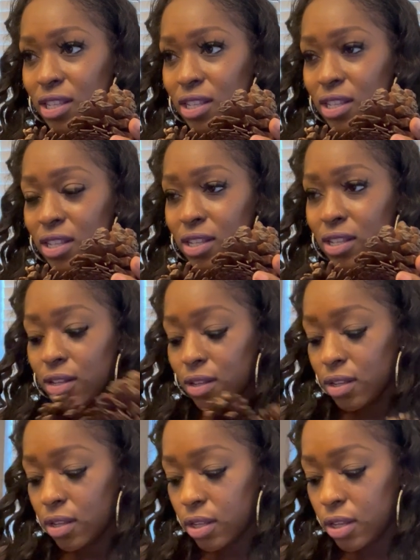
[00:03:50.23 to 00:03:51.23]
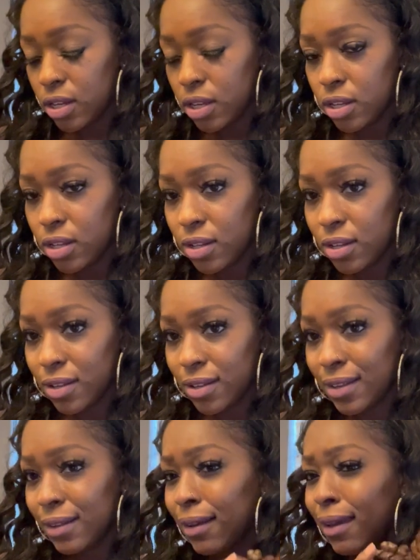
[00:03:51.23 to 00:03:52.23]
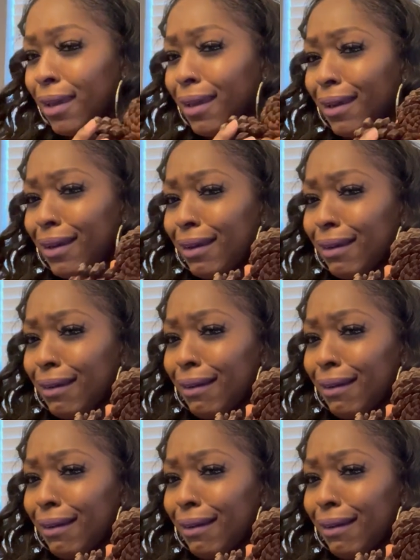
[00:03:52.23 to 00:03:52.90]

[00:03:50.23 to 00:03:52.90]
Nobody speaks.